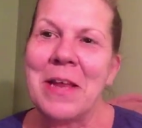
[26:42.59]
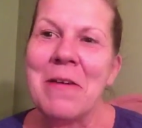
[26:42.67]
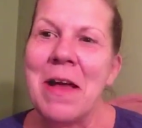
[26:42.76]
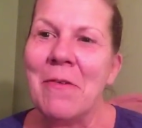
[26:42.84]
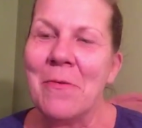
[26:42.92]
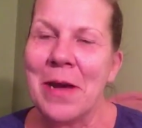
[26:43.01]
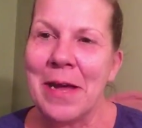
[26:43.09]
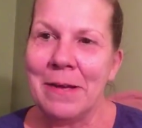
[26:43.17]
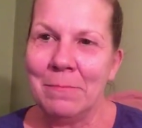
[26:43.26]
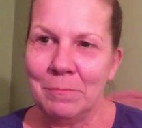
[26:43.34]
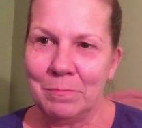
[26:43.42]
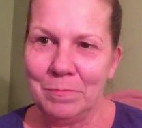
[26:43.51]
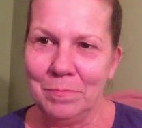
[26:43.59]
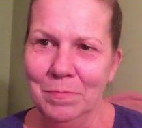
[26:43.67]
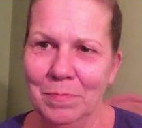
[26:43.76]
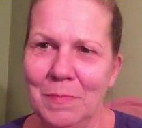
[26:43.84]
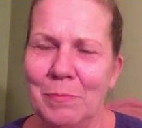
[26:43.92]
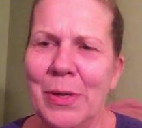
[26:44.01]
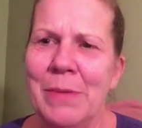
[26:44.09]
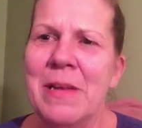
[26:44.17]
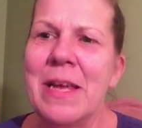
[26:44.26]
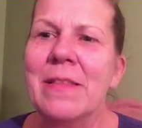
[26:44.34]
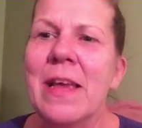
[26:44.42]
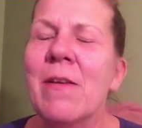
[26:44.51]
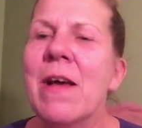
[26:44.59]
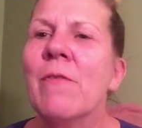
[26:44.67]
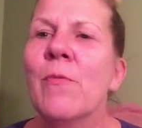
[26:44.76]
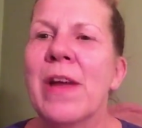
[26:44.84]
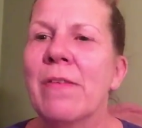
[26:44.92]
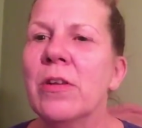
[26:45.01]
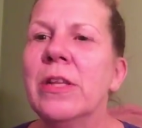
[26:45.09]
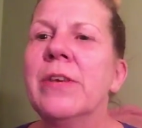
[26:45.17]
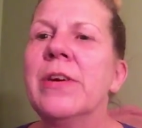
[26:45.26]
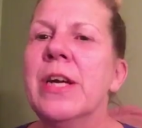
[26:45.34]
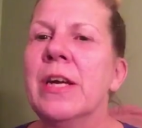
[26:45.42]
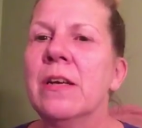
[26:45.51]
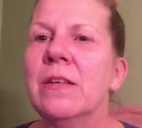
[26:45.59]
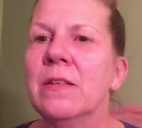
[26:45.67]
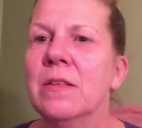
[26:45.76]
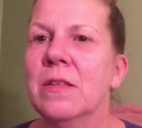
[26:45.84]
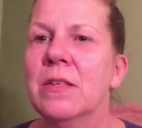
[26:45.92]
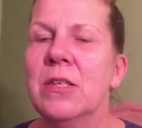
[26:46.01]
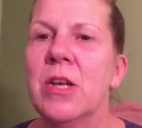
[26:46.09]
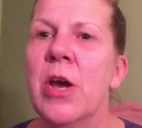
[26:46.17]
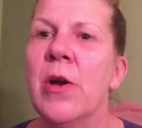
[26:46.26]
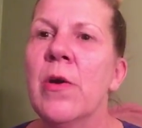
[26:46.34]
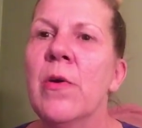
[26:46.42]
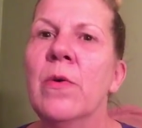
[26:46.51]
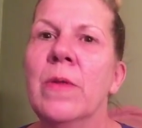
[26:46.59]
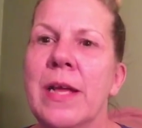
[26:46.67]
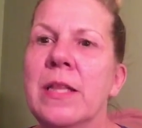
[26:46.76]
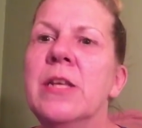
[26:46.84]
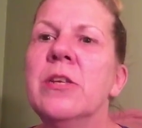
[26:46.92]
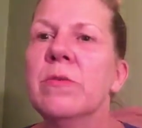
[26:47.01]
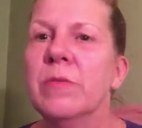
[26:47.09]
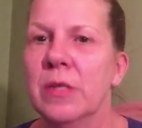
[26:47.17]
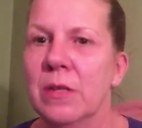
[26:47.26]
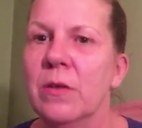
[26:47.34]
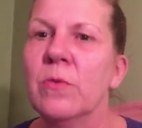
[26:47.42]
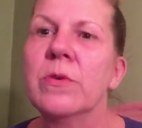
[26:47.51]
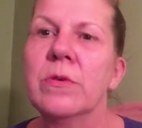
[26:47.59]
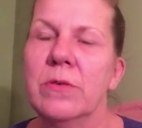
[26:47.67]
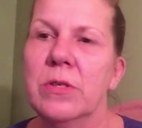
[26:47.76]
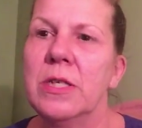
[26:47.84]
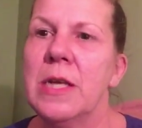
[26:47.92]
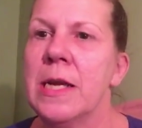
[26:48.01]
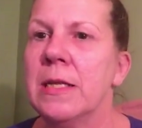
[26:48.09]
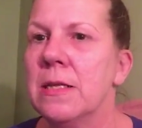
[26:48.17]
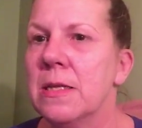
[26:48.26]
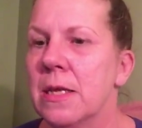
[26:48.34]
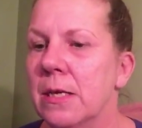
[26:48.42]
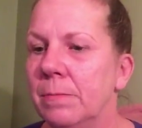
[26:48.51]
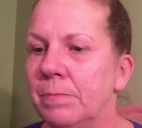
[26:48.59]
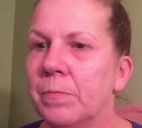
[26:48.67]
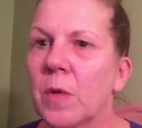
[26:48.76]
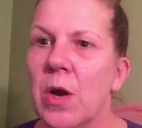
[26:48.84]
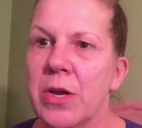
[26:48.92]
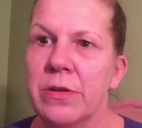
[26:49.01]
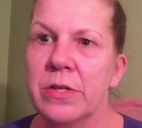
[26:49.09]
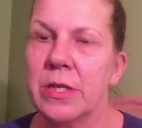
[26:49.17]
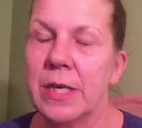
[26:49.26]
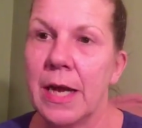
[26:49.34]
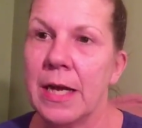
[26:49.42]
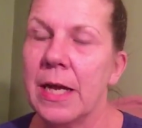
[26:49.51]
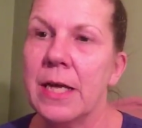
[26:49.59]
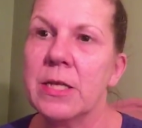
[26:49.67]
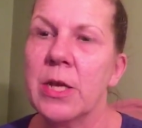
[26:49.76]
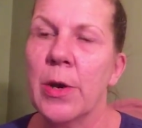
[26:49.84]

They don't have a way, pardon me, they don't have a way of clearing the snow like they do in the northern states that are used to getting it.